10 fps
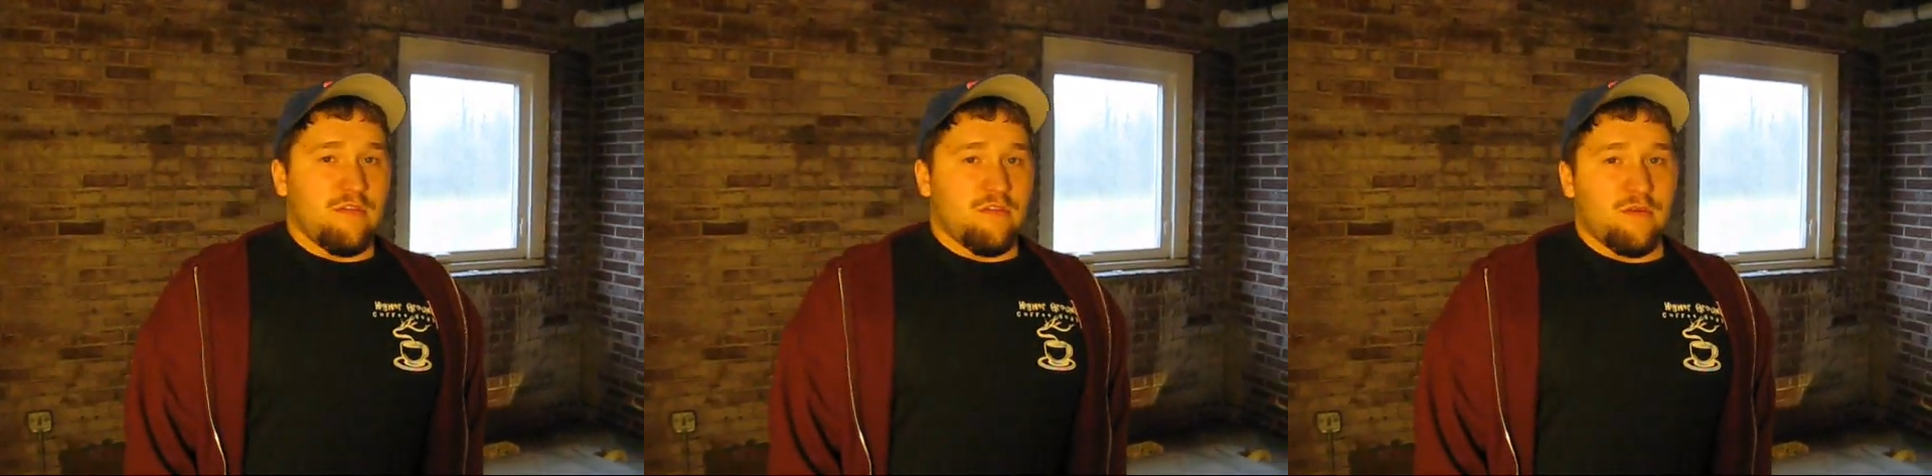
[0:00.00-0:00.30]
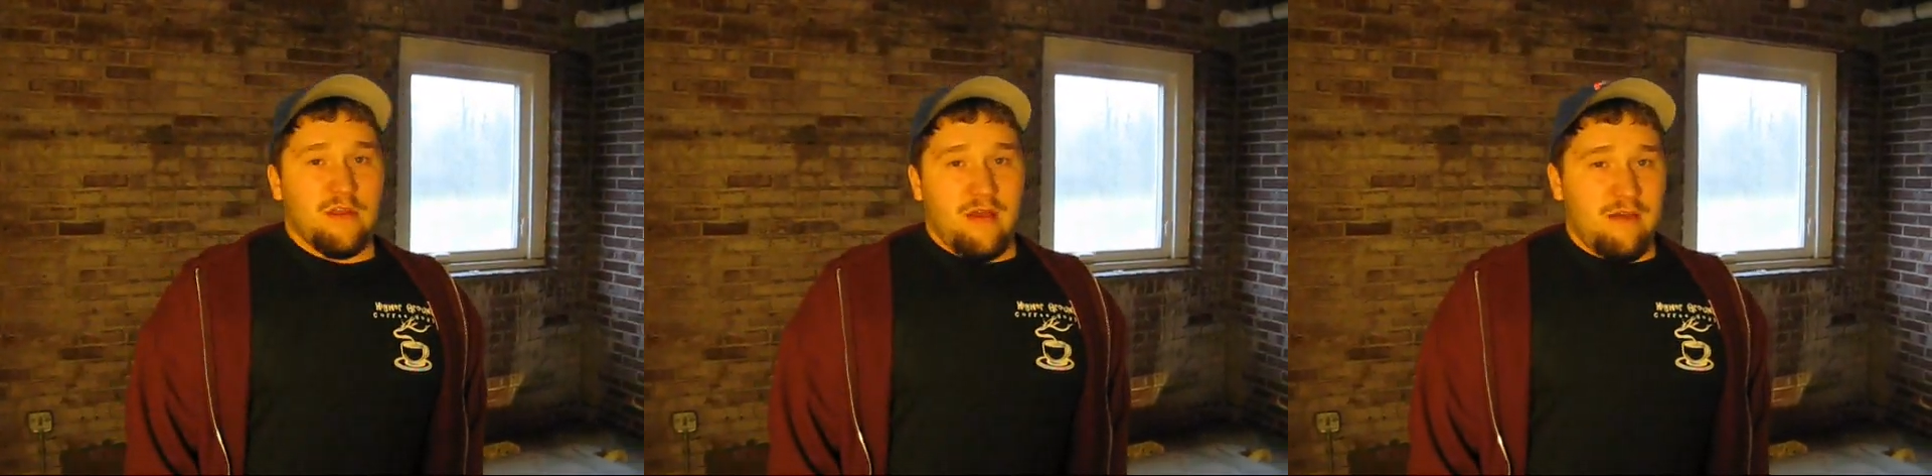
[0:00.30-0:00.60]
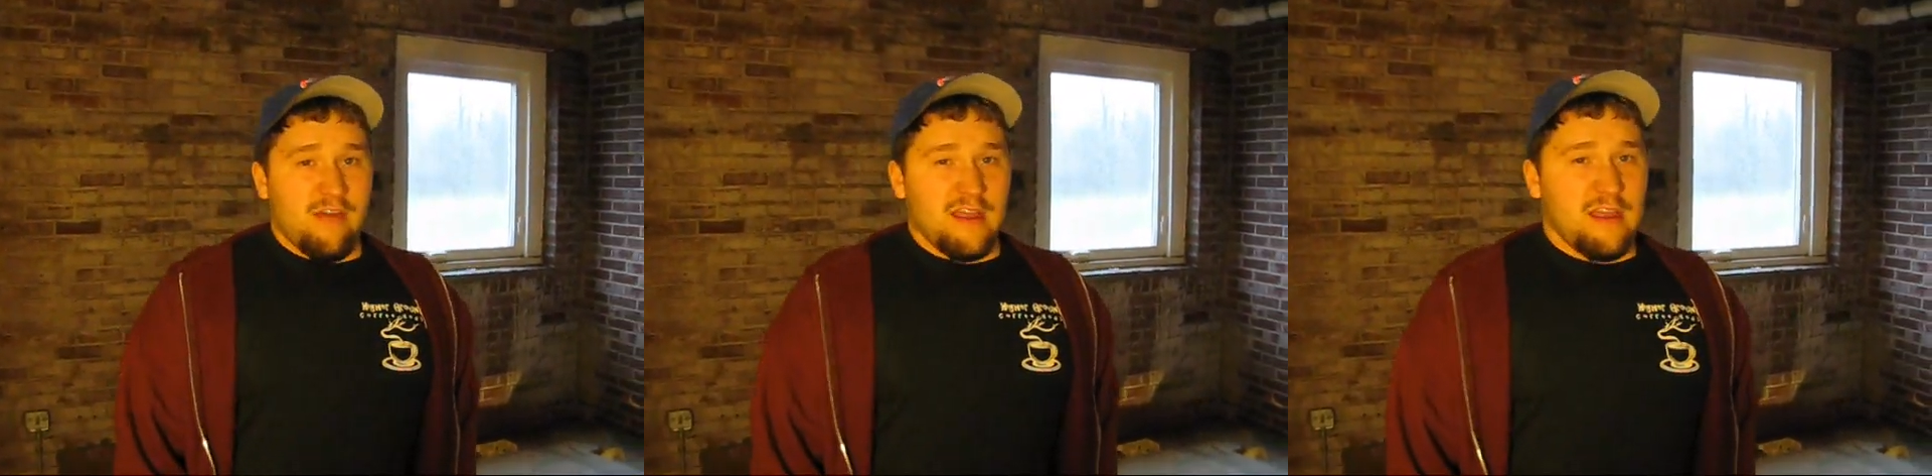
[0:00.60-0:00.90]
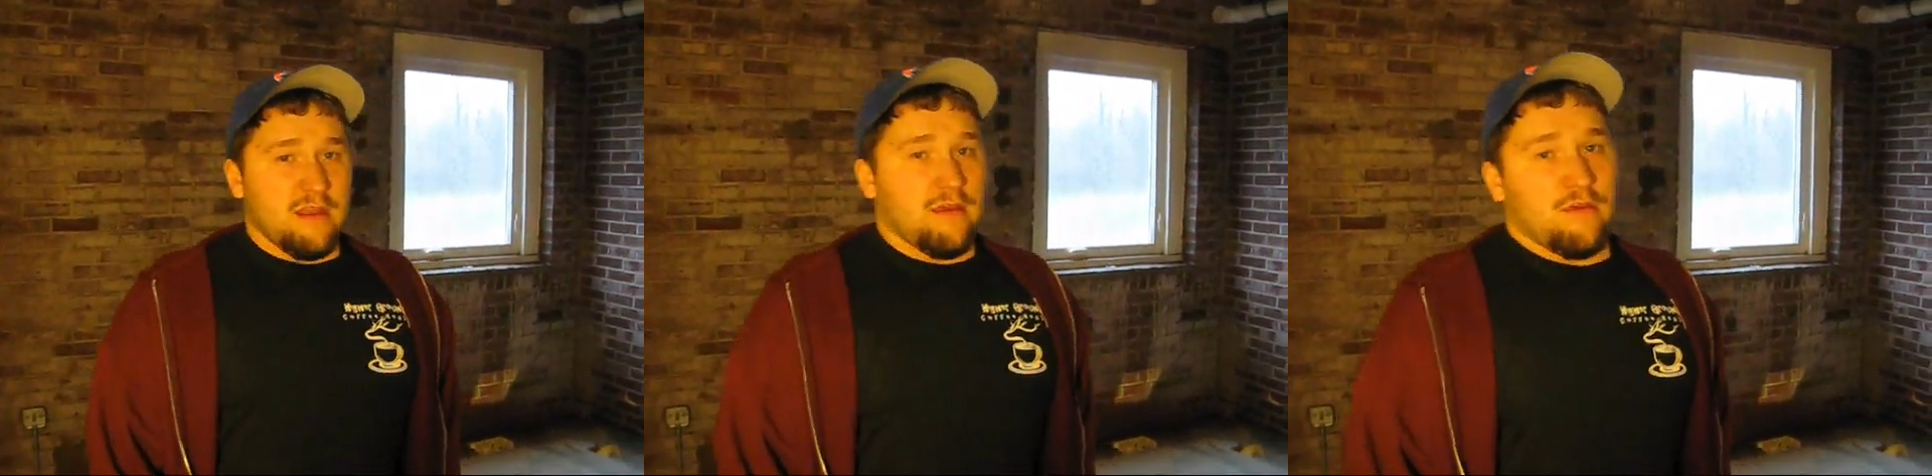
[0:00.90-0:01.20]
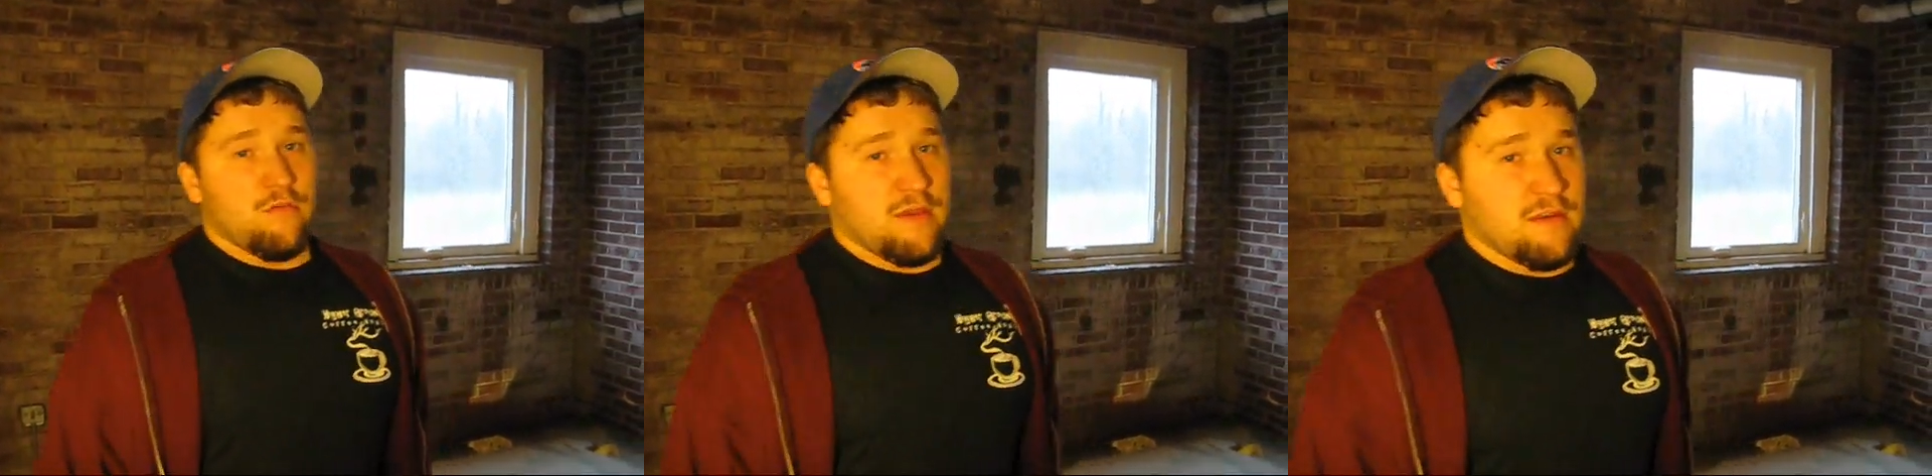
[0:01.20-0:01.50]
since we don't have that need,
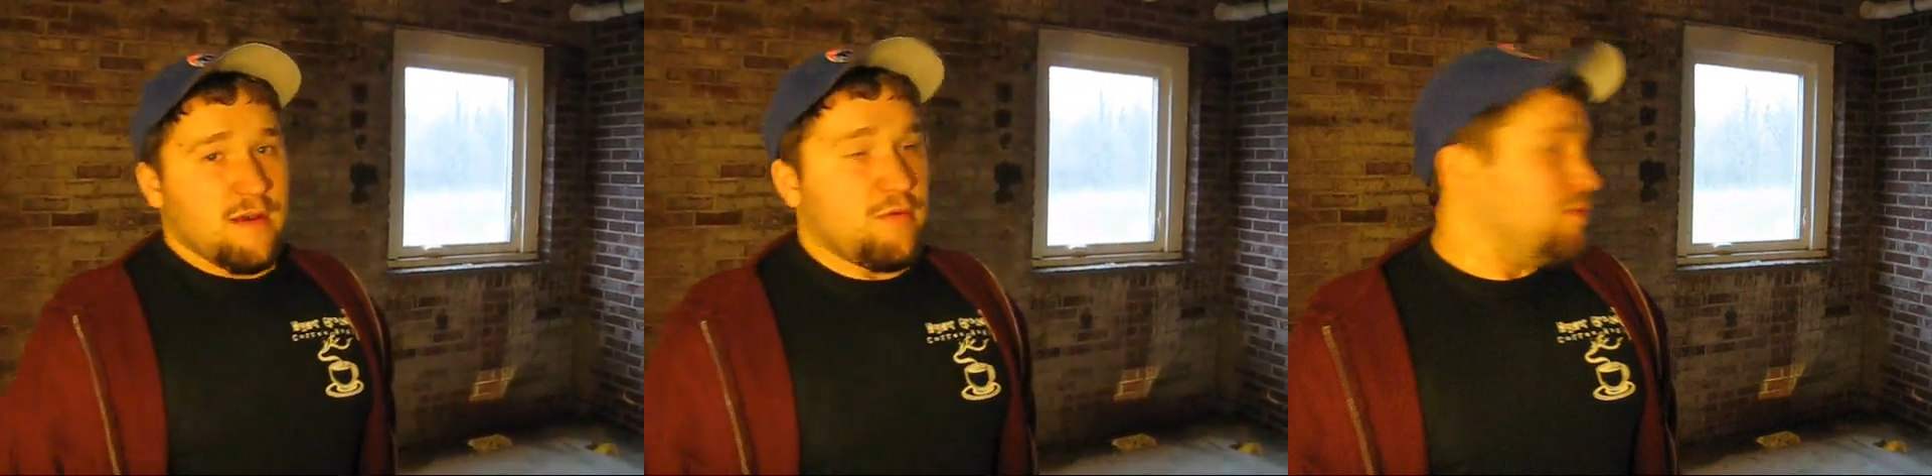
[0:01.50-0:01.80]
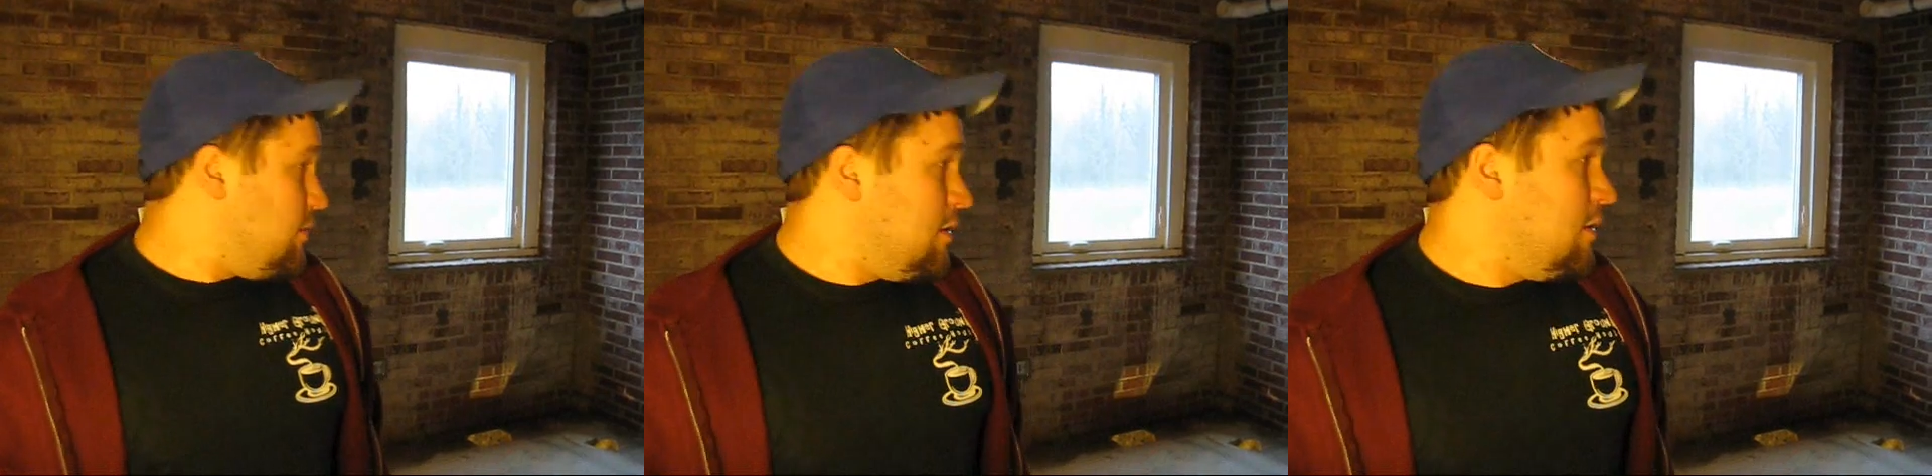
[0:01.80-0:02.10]
it'll be a double.